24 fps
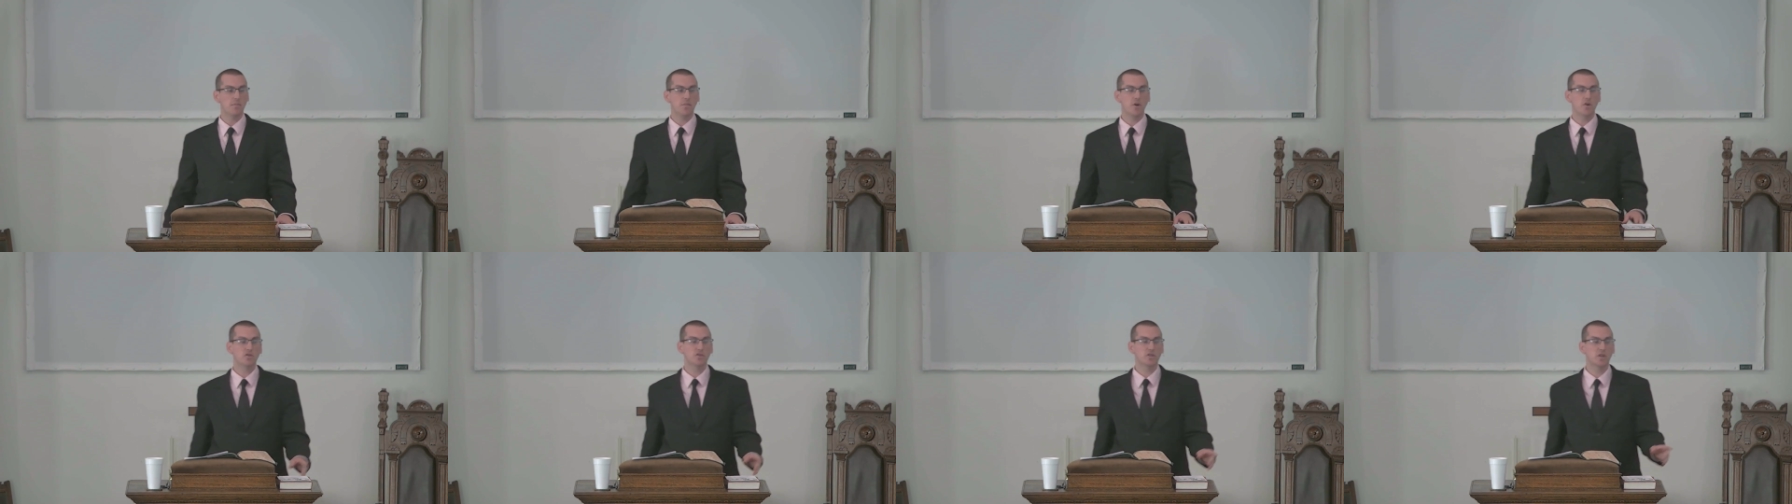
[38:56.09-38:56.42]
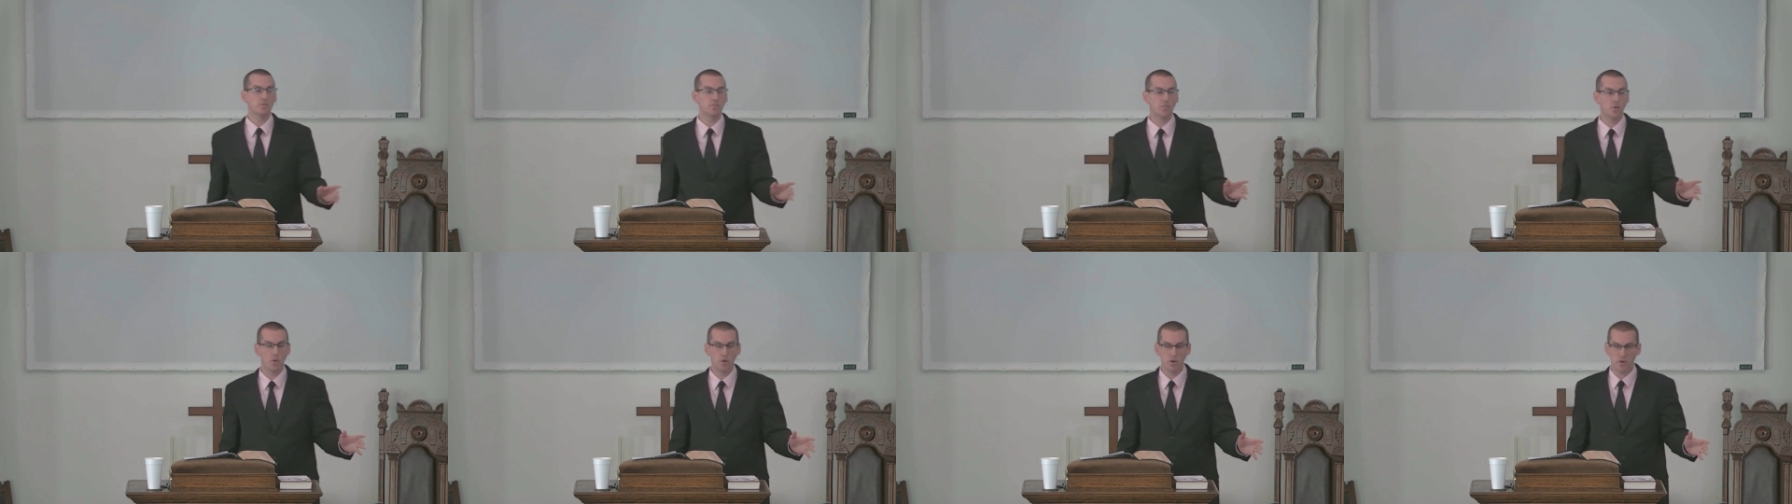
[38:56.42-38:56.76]
the
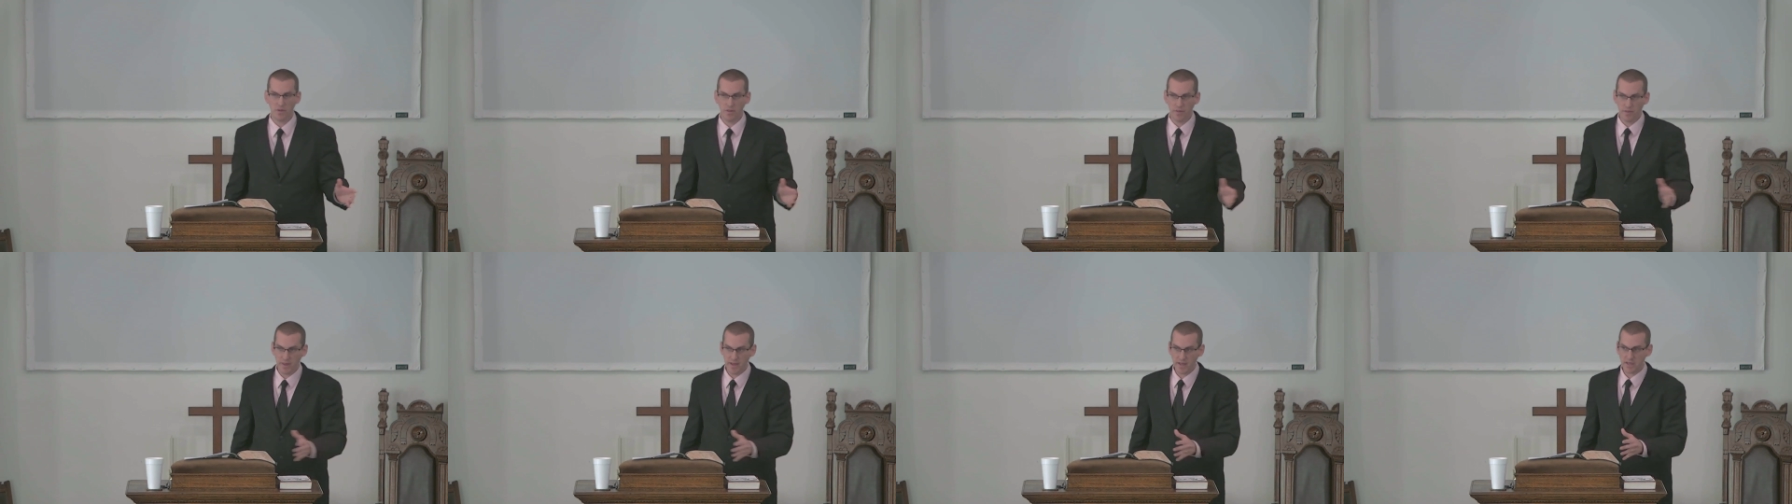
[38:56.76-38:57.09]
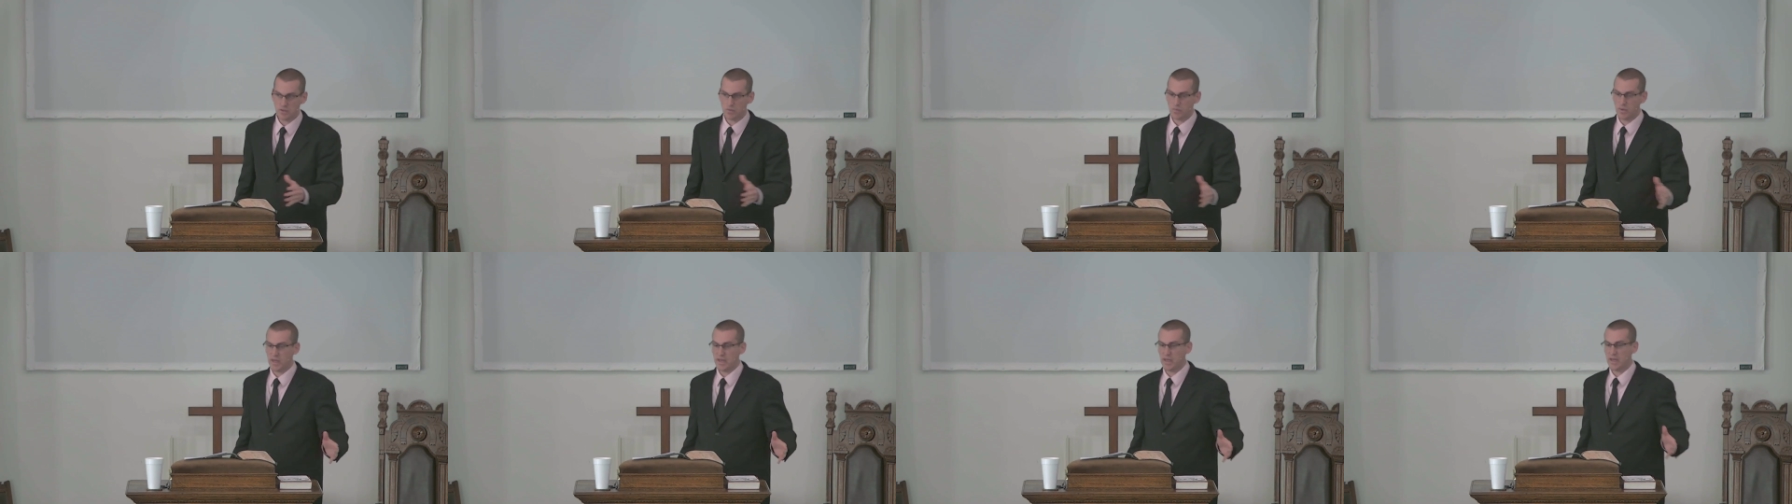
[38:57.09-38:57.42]
most important
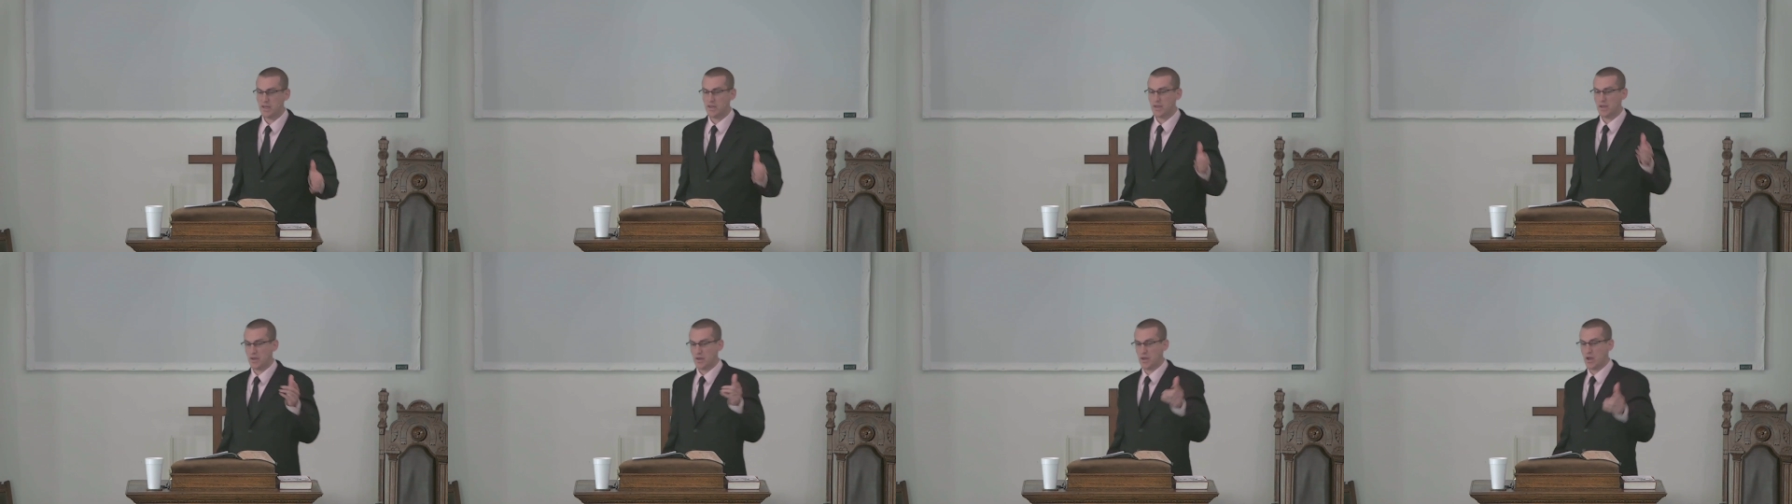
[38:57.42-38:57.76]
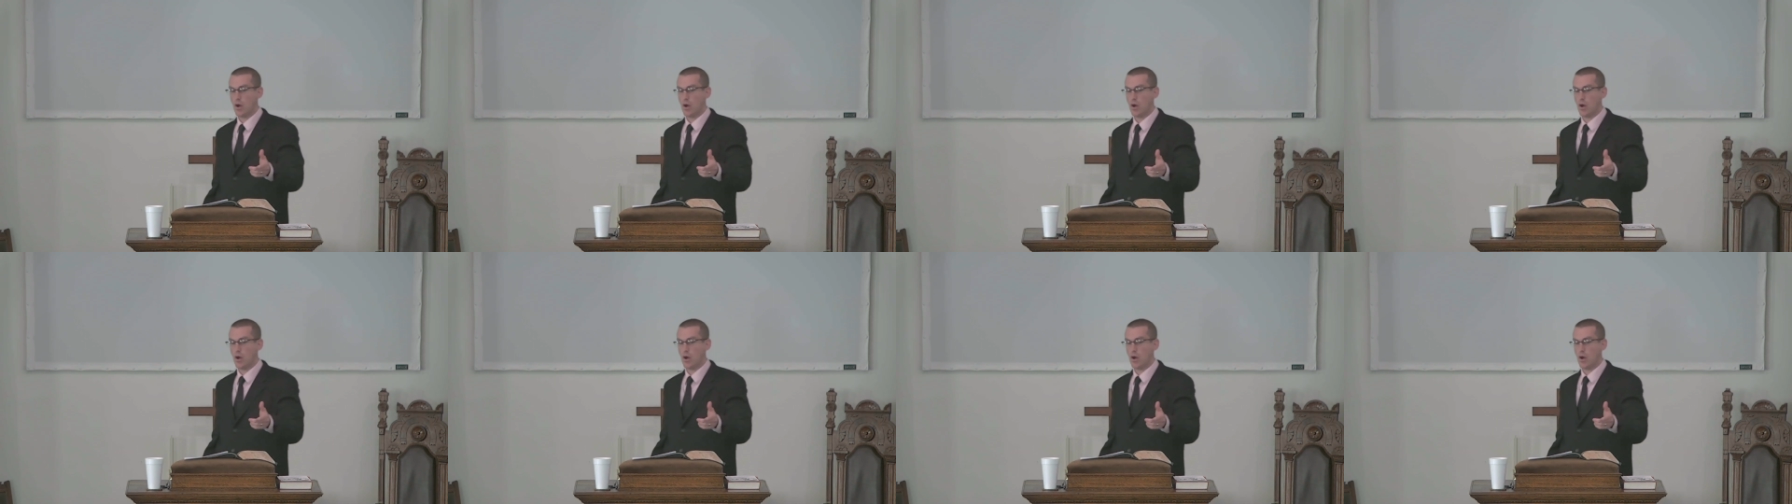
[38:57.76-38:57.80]
things we need to